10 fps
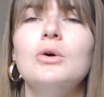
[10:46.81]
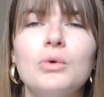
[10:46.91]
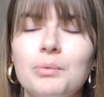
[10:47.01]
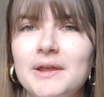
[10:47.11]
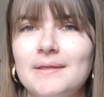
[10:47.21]

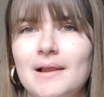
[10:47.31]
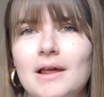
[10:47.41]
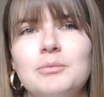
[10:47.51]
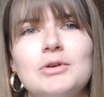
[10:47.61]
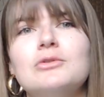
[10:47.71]
all be in the
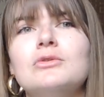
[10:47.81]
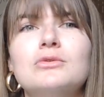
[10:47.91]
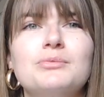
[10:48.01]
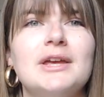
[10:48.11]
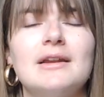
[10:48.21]
library or
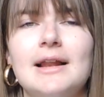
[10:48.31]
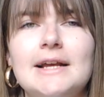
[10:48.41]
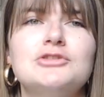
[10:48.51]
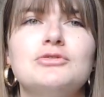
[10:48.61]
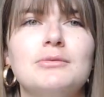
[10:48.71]
all be in a
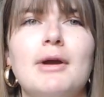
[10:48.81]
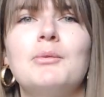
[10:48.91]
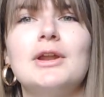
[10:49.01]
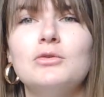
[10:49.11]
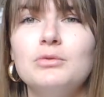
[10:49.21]
lecture room and
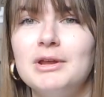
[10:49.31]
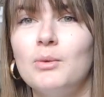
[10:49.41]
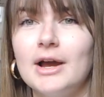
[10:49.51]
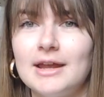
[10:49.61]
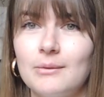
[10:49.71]
we'd all be
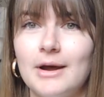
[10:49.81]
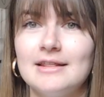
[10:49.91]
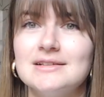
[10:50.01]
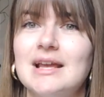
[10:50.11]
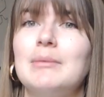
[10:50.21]
working away
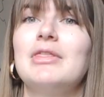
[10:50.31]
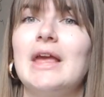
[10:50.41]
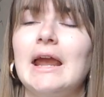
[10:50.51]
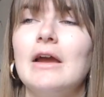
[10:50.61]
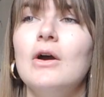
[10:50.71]
at the same
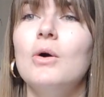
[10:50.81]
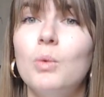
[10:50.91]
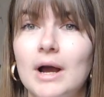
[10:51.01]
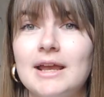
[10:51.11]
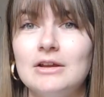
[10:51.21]
thing,
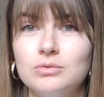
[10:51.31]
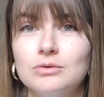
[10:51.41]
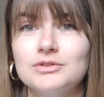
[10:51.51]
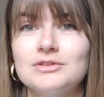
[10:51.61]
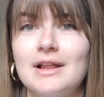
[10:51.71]
working
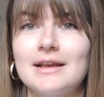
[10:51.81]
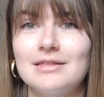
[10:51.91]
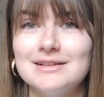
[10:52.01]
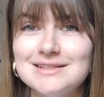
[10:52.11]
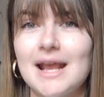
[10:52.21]
towards
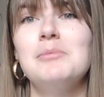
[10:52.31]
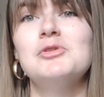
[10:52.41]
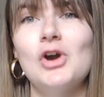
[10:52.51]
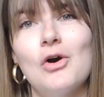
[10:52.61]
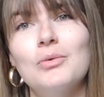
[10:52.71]
like the
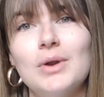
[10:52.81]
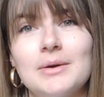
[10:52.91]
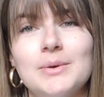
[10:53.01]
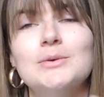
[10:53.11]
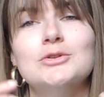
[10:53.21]
same goal.
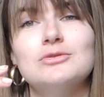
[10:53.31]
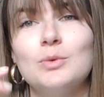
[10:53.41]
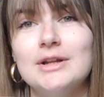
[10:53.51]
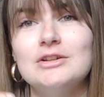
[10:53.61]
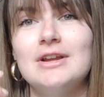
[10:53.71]
Like we all just
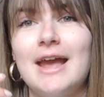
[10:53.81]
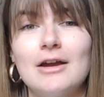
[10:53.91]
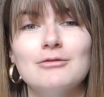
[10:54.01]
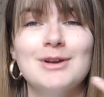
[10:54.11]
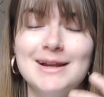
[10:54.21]
wanted to
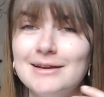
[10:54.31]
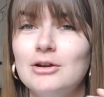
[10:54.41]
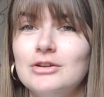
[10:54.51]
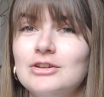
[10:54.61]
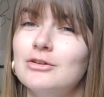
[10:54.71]
get a really
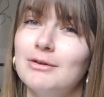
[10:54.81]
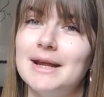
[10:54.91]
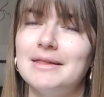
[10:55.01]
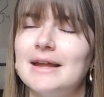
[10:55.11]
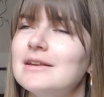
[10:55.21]
good degree
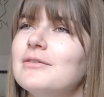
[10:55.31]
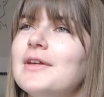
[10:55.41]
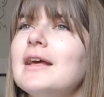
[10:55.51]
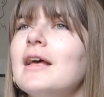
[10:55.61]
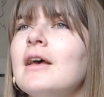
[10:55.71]
at the end of
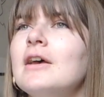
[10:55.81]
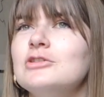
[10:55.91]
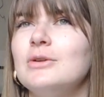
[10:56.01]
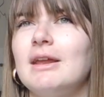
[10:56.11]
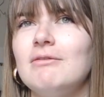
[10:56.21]
it.
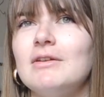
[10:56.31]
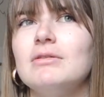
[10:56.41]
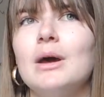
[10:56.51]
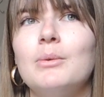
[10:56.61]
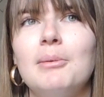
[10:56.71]
So even
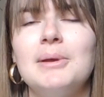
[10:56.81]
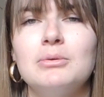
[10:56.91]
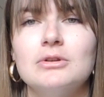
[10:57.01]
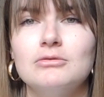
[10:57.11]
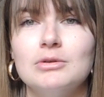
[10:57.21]
if there were
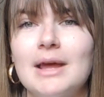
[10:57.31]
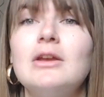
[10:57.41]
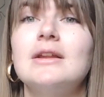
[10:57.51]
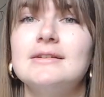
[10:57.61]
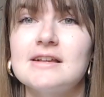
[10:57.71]
people in the room that
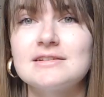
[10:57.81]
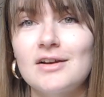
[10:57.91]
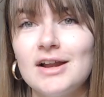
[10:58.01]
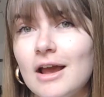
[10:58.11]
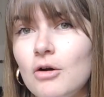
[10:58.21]
you didn't
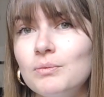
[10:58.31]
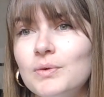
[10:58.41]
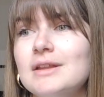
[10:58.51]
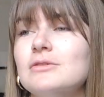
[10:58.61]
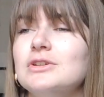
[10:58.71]
necessarily get on
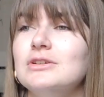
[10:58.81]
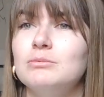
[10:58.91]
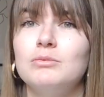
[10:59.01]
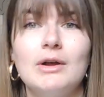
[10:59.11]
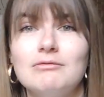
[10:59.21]
with or you
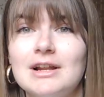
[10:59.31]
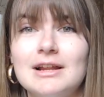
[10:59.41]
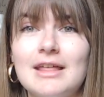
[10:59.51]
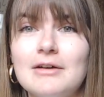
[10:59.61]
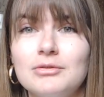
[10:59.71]
weren't
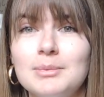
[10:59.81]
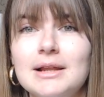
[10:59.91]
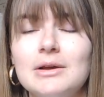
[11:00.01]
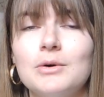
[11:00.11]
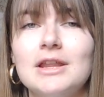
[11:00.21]
really that
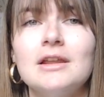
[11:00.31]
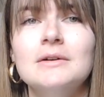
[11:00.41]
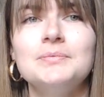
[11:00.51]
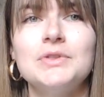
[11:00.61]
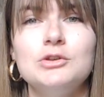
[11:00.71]
familiar with,
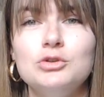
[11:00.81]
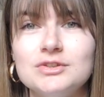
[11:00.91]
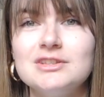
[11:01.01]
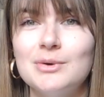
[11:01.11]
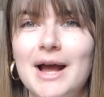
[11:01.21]
you
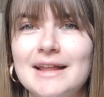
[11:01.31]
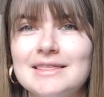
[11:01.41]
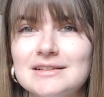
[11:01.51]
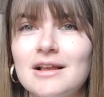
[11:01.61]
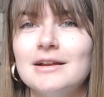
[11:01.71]
still
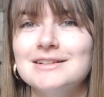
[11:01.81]
had this kind